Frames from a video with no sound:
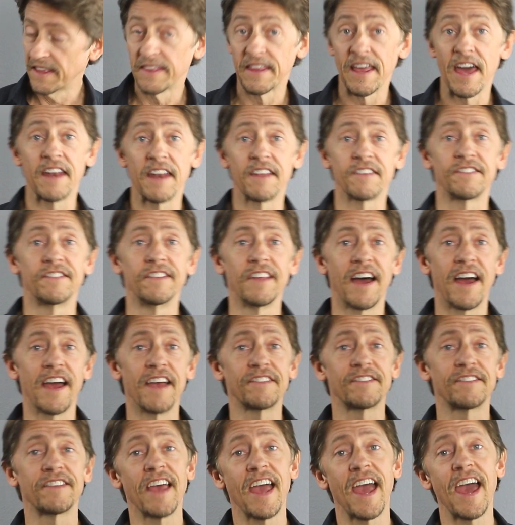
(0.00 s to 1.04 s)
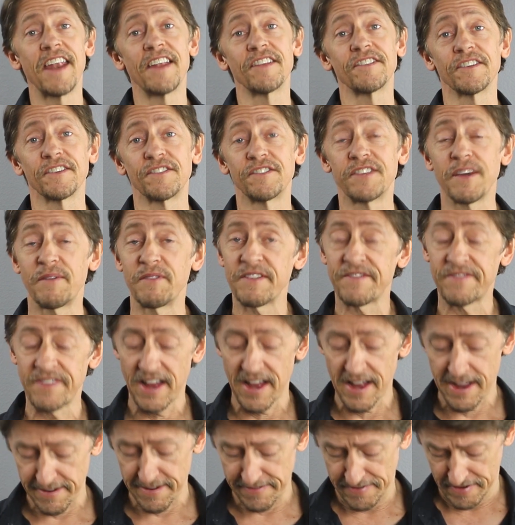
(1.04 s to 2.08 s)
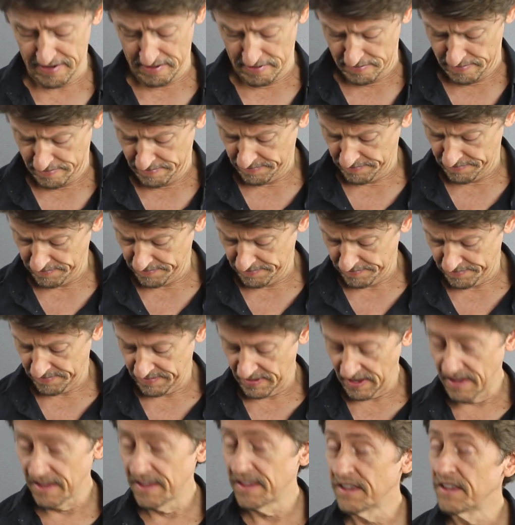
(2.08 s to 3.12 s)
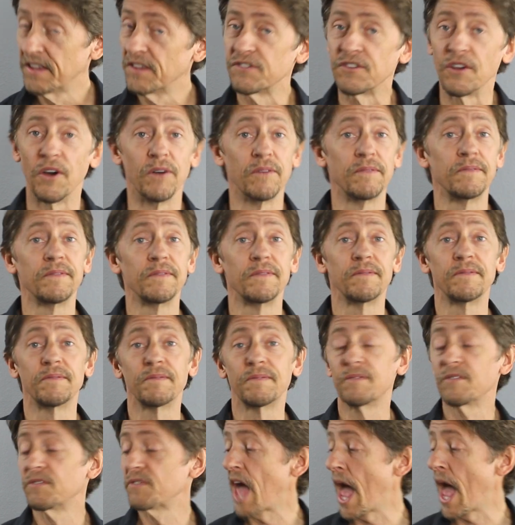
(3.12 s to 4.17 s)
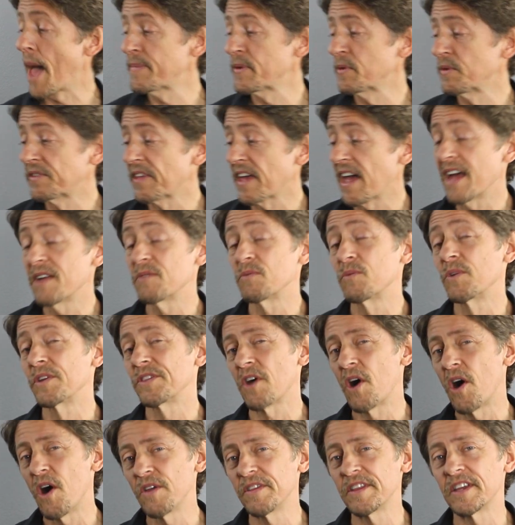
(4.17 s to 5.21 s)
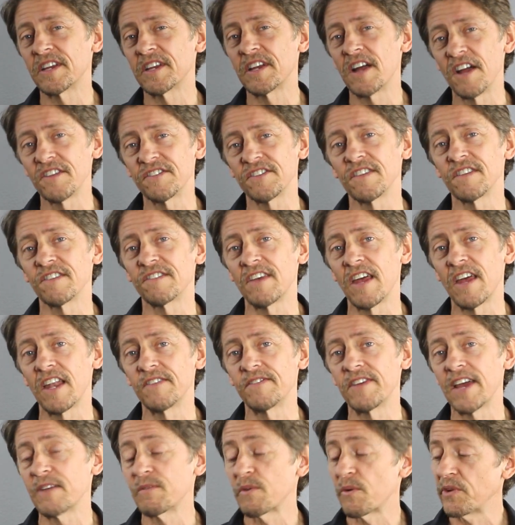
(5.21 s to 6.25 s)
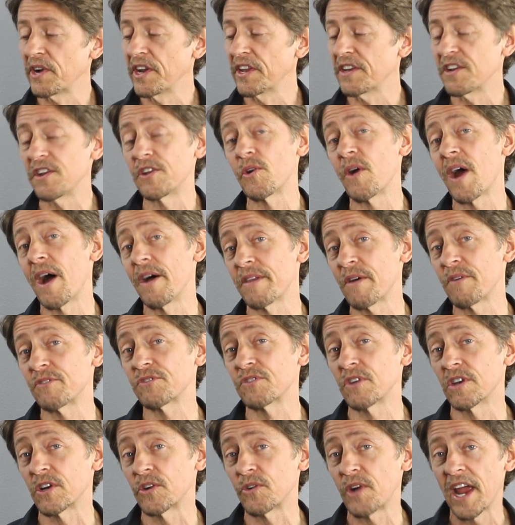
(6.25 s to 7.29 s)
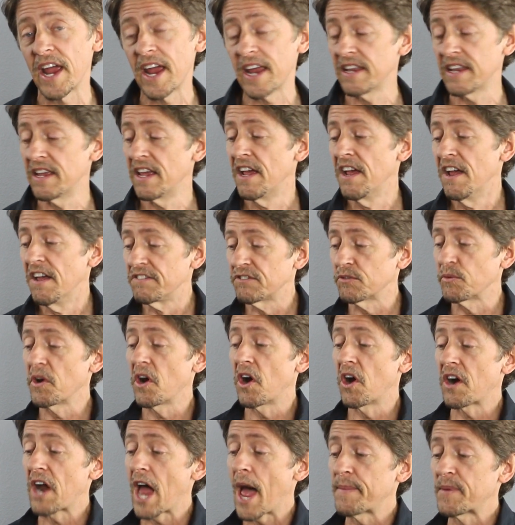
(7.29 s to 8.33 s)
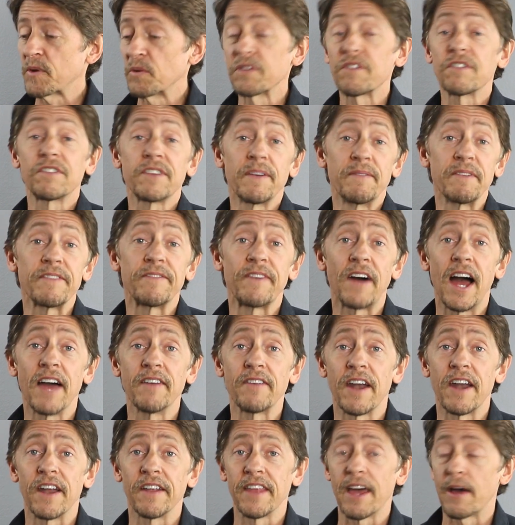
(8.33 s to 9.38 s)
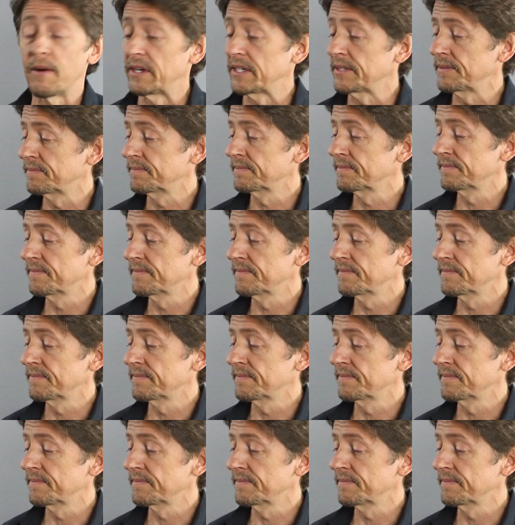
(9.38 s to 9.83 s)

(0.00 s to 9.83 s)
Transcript: That is nice. And it's a 75. So, happy with that. With all the cuts in the cellophane, we really didn't know how that was going to grade. So, we are happy with the 75 out of that one.